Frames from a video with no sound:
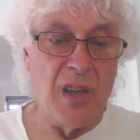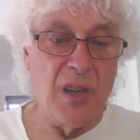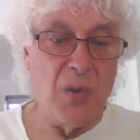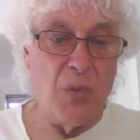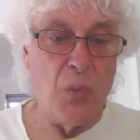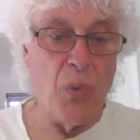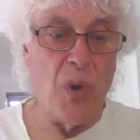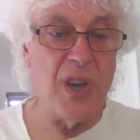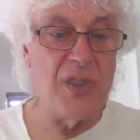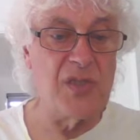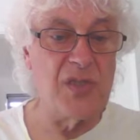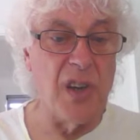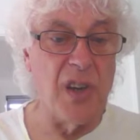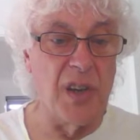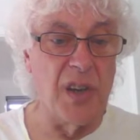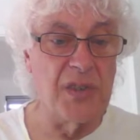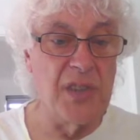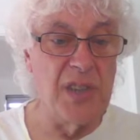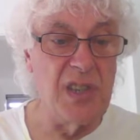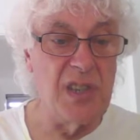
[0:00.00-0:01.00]
White
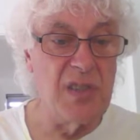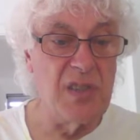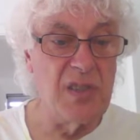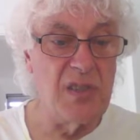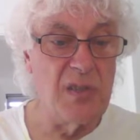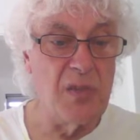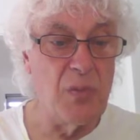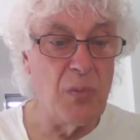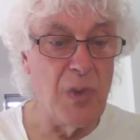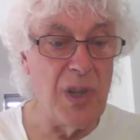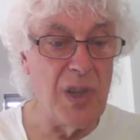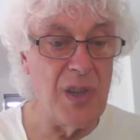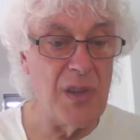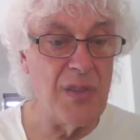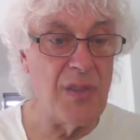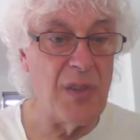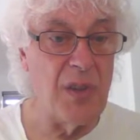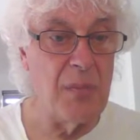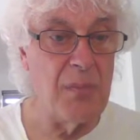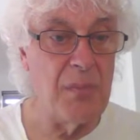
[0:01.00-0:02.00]
started
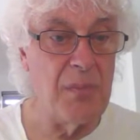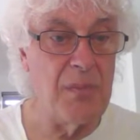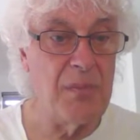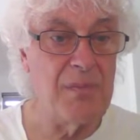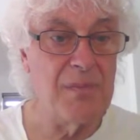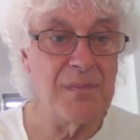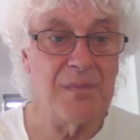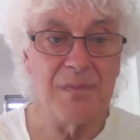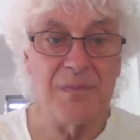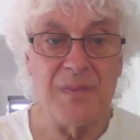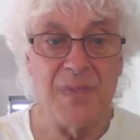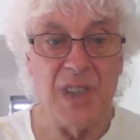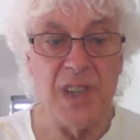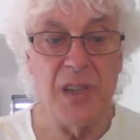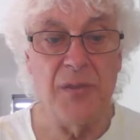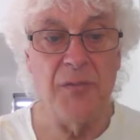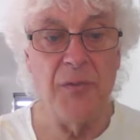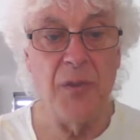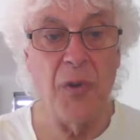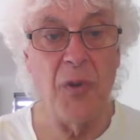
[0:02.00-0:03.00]
with
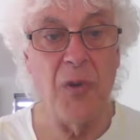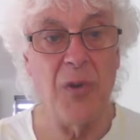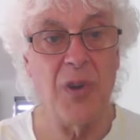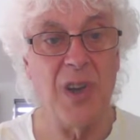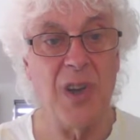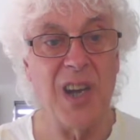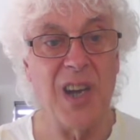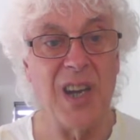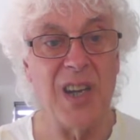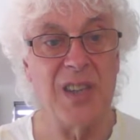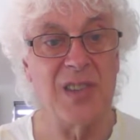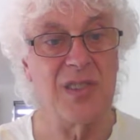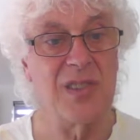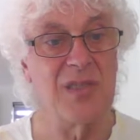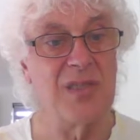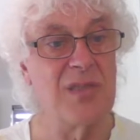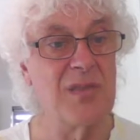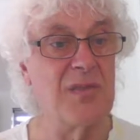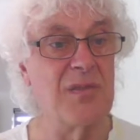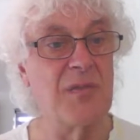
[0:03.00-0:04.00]
e4,
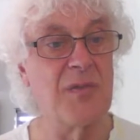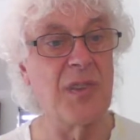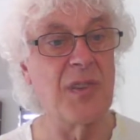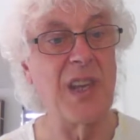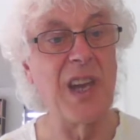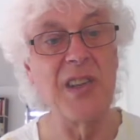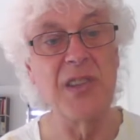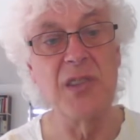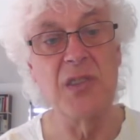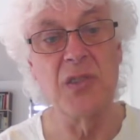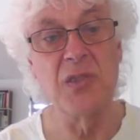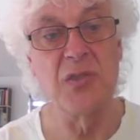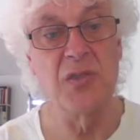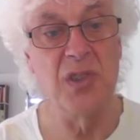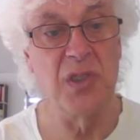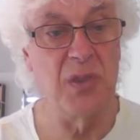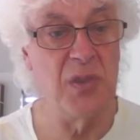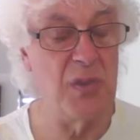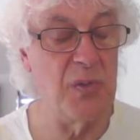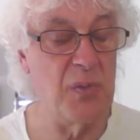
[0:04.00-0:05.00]
and Varganian
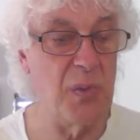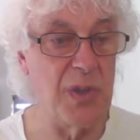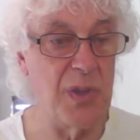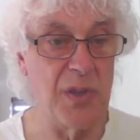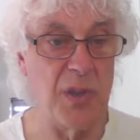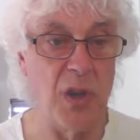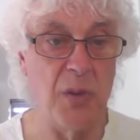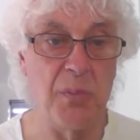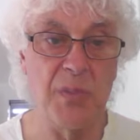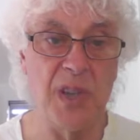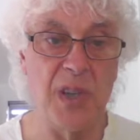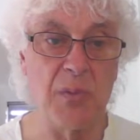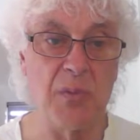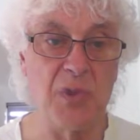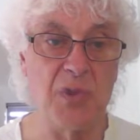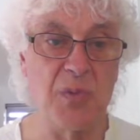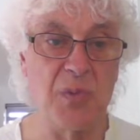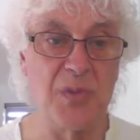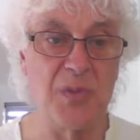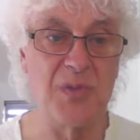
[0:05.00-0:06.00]
continued with an opening
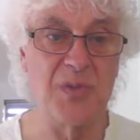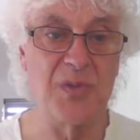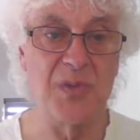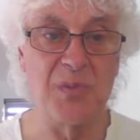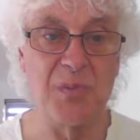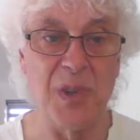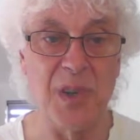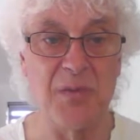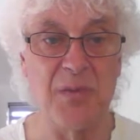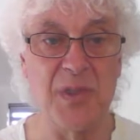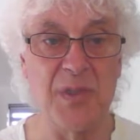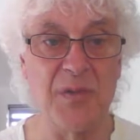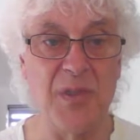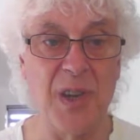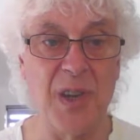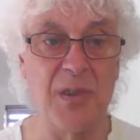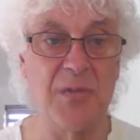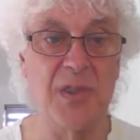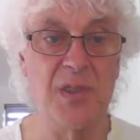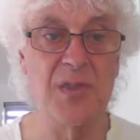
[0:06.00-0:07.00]
which was one of his
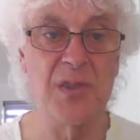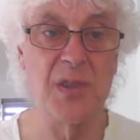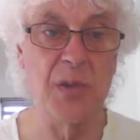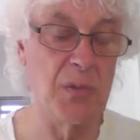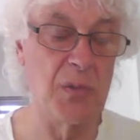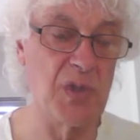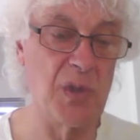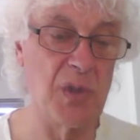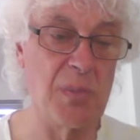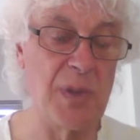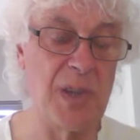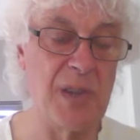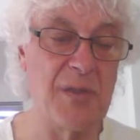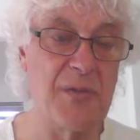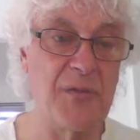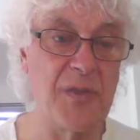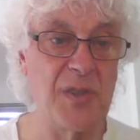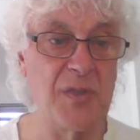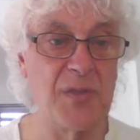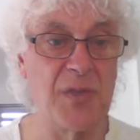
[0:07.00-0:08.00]
favourites. He also played the
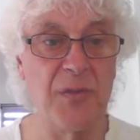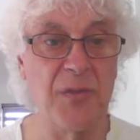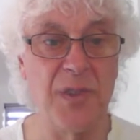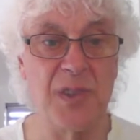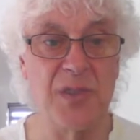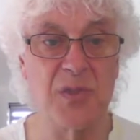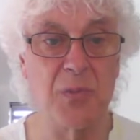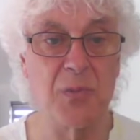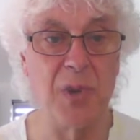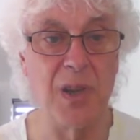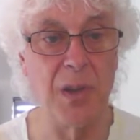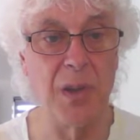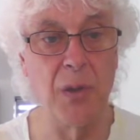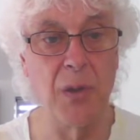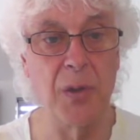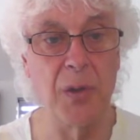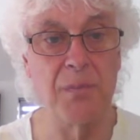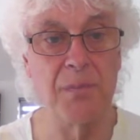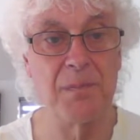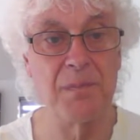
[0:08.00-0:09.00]
French defence quite a
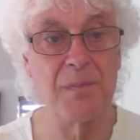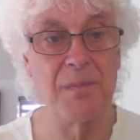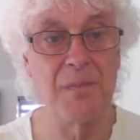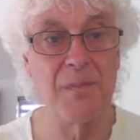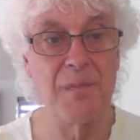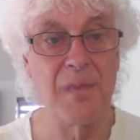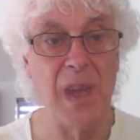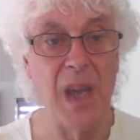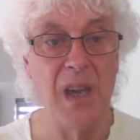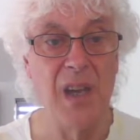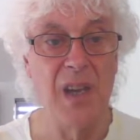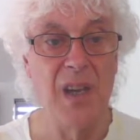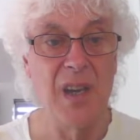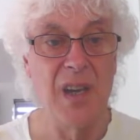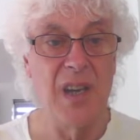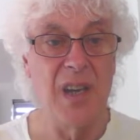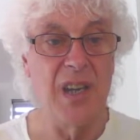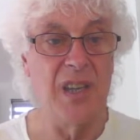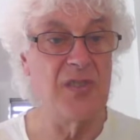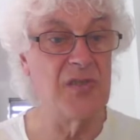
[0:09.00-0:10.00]
lot.
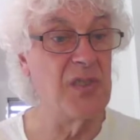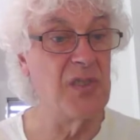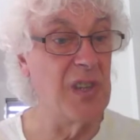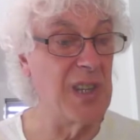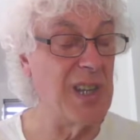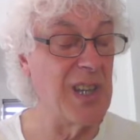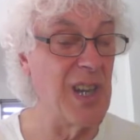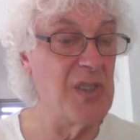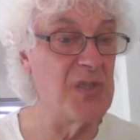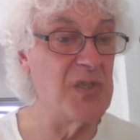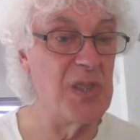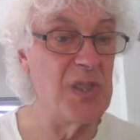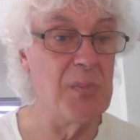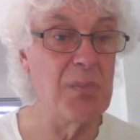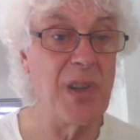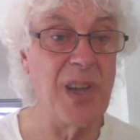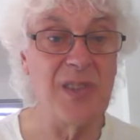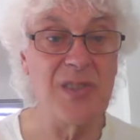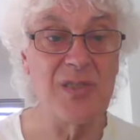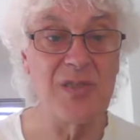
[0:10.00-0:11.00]
He still occasionally
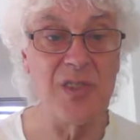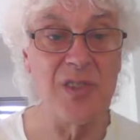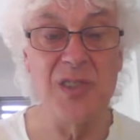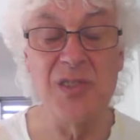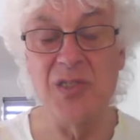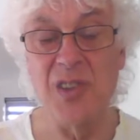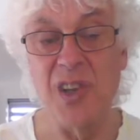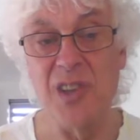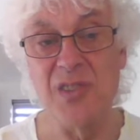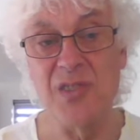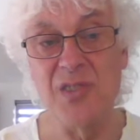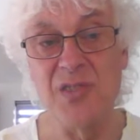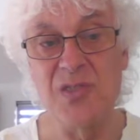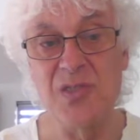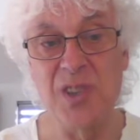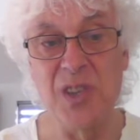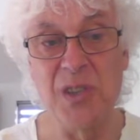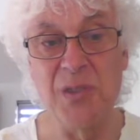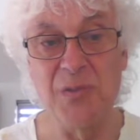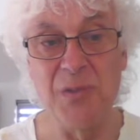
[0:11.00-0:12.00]
plays these days in
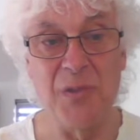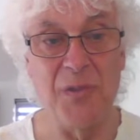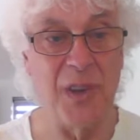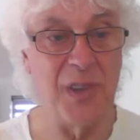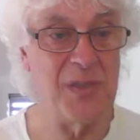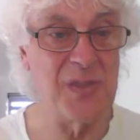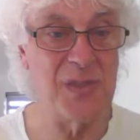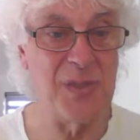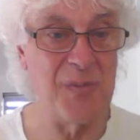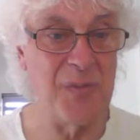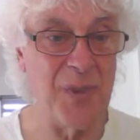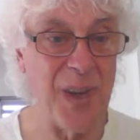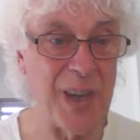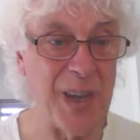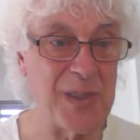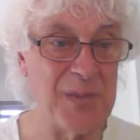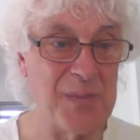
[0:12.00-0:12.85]
senior events, in fact.